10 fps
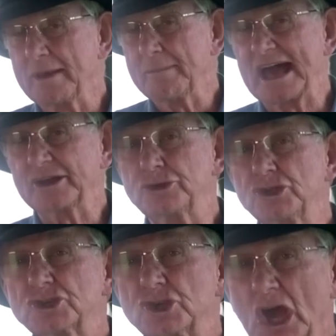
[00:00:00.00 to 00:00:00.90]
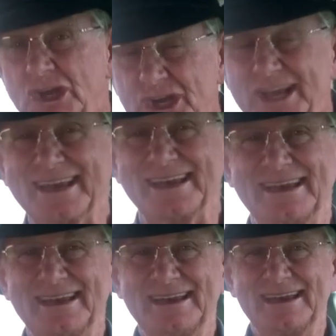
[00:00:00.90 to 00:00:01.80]
about desertion?
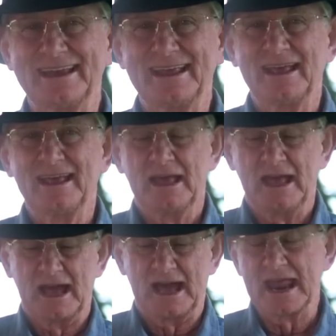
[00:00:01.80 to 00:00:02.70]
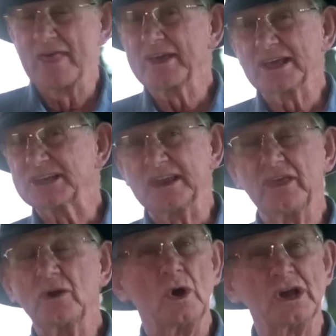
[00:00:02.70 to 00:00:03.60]
I don't think it's
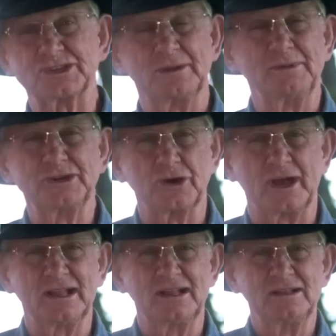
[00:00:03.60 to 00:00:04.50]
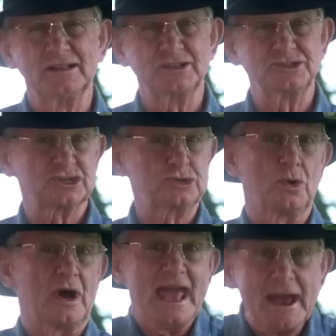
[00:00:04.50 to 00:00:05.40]
anything worse than betrayal. It's just who
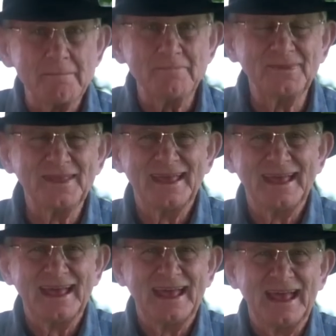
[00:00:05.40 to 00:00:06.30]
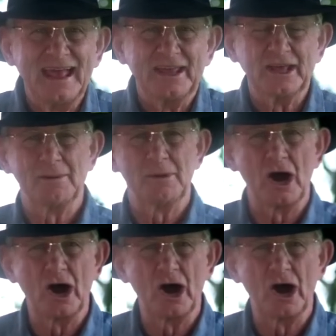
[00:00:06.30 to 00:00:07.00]
I am. You know, my